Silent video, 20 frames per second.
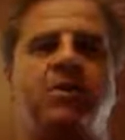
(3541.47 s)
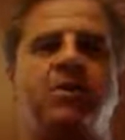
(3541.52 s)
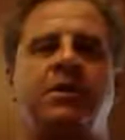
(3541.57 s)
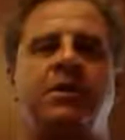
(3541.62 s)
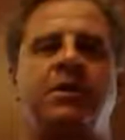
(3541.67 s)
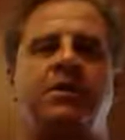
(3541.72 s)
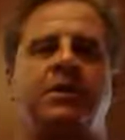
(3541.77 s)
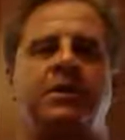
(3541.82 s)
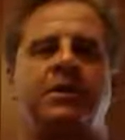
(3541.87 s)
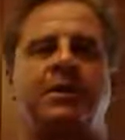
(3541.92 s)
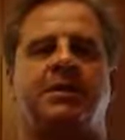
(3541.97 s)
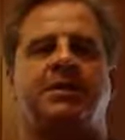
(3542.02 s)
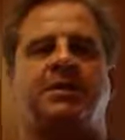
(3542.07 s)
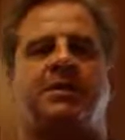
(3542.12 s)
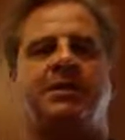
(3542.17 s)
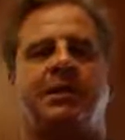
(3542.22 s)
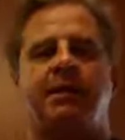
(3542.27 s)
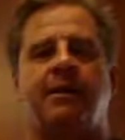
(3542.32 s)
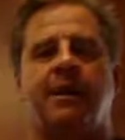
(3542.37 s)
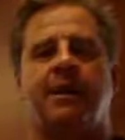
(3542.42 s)
isn't
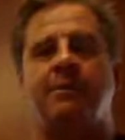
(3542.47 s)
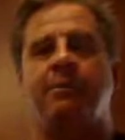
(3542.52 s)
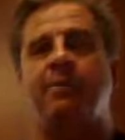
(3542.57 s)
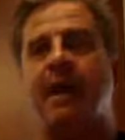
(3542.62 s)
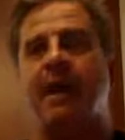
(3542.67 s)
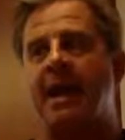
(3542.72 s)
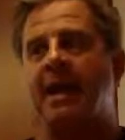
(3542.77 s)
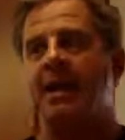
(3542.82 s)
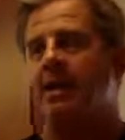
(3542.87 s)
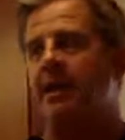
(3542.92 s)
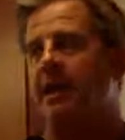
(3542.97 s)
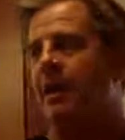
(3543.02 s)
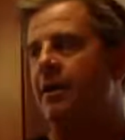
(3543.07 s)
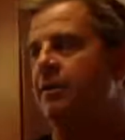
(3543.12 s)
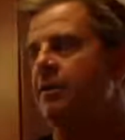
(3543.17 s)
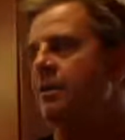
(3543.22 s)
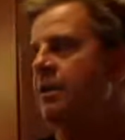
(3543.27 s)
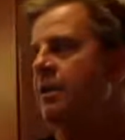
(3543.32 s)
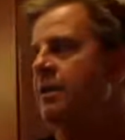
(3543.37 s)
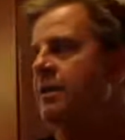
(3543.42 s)
necessarily
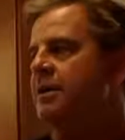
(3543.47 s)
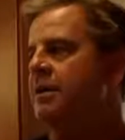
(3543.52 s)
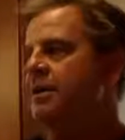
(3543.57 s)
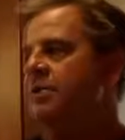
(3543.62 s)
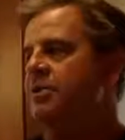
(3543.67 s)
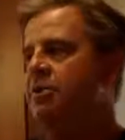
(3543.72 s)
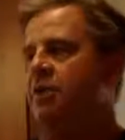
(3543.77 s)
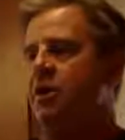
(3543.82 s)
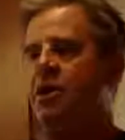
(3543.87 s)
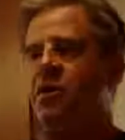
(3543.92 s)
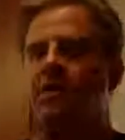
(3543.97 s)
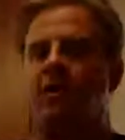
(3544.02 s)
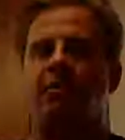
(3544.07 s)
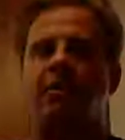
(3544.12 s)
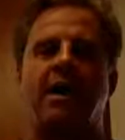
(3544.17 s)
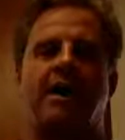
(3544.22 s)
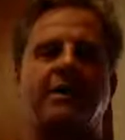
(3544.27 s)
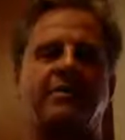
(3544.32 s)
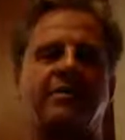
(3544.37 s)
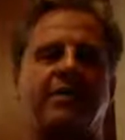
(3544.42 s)
paleo. So the
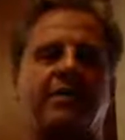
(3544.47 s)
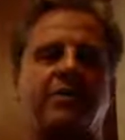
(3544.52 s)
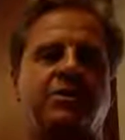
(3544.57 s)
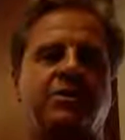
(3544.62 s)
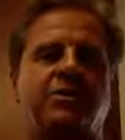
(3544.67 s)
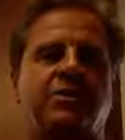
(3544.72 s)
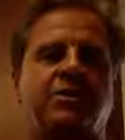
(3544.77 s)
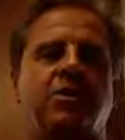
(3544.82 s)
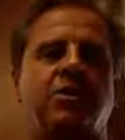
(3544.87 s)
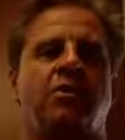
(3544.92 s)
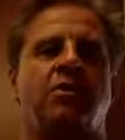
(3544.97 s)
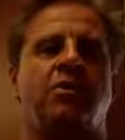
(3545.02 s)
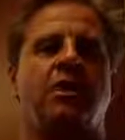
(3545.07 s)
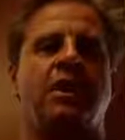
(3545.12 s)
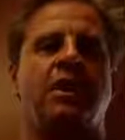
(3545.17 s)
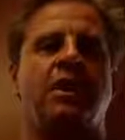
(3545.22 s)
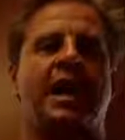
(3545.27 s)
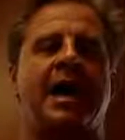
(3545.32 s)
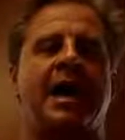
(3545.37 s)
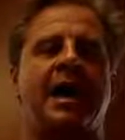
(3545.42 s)
CrossFit Journal
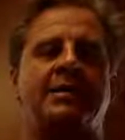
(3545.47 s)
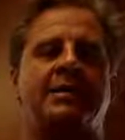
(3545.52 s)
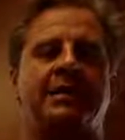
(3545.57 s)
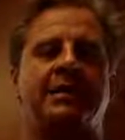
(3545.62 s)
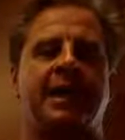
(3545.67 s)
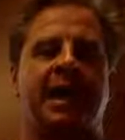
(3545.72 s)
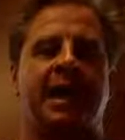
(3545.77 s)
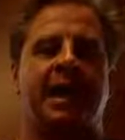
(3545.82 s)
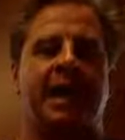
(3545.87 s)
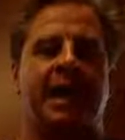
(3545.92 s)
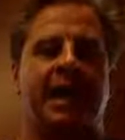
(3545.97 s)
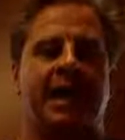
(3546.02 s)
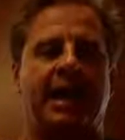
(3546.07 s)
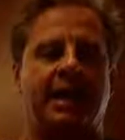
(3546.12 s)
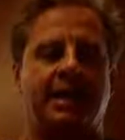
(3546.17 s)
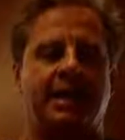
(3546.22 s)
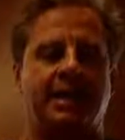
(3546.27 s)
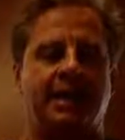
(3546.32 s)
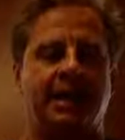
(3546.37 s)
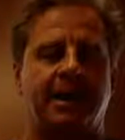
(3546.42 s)
has
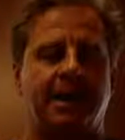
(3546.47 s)
a